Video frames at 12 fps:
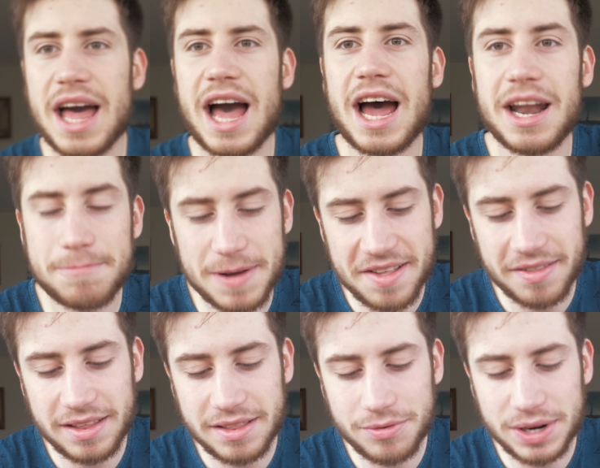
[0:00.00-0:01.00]
And
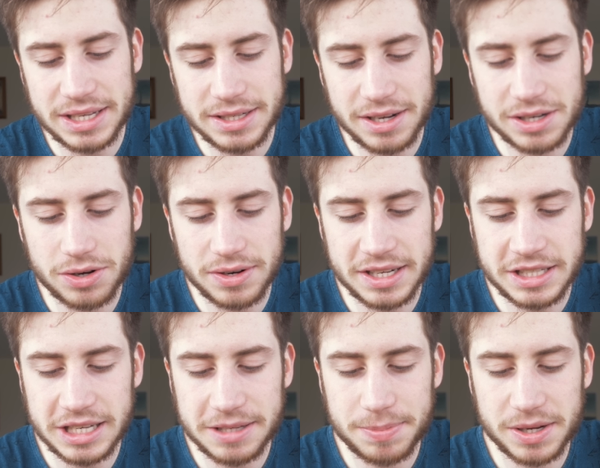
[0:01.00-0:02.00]
basically the reason I got
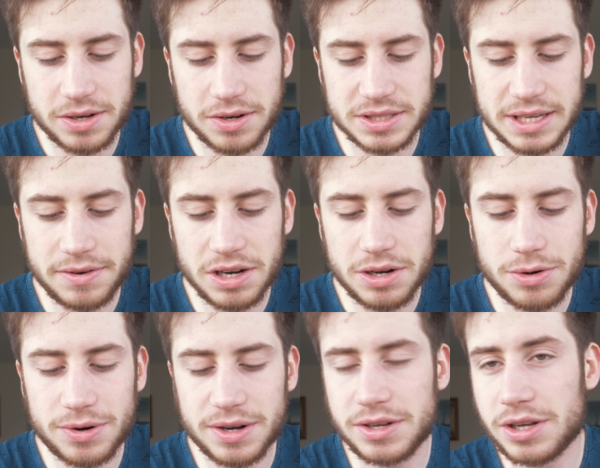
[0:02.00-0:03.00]
this is because if you don't
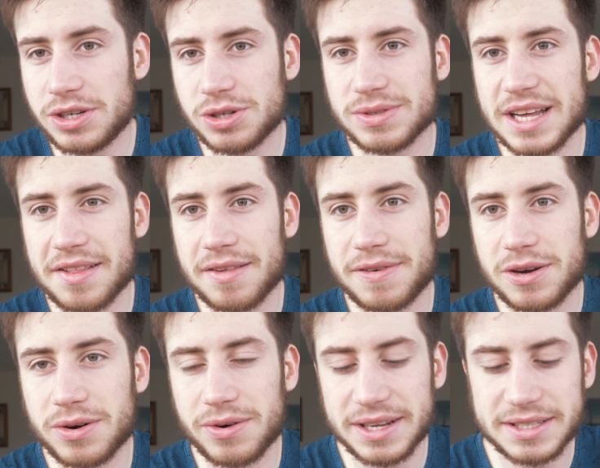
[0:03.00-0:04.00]
know what a neutral density
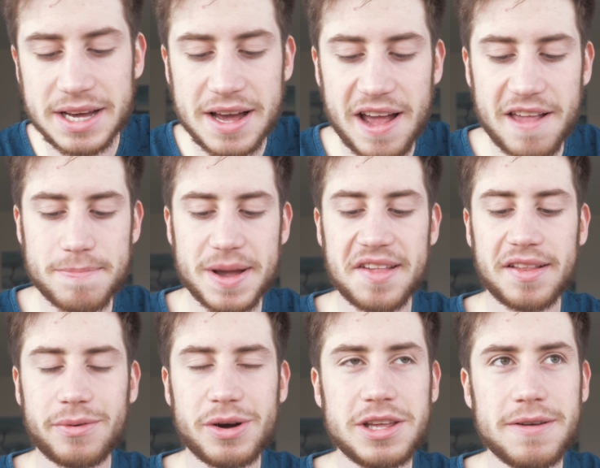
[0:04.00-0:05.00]
filter is, it's
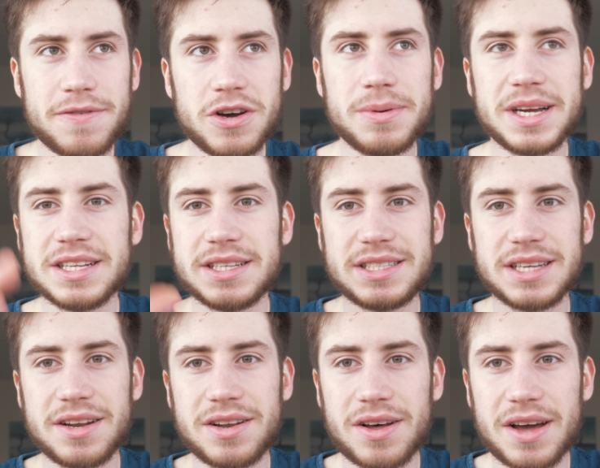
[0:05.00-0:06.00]
basically when you're filming in the
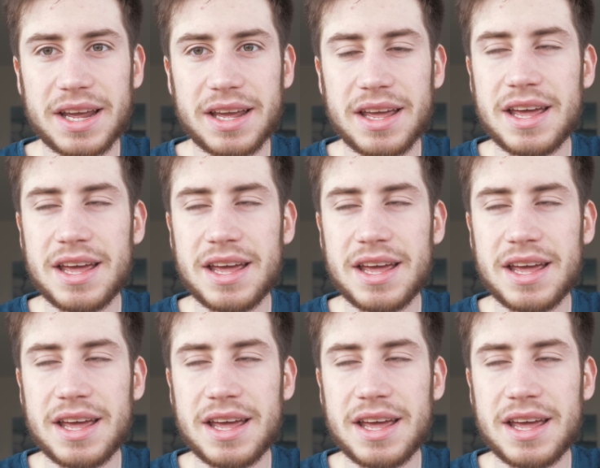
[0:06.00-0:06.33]
sunlight,